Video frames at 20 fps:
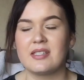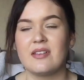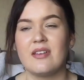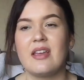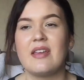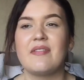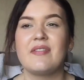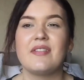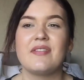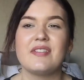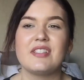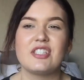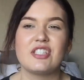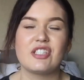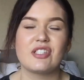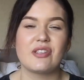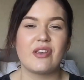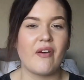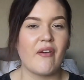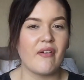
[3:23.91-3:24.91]
So even if it's
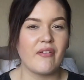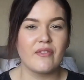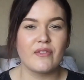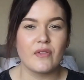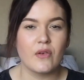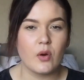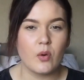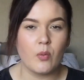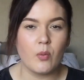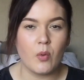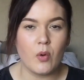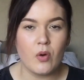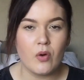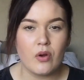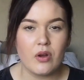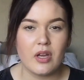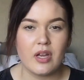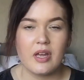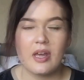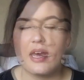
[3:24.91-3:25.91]
just going for a walk.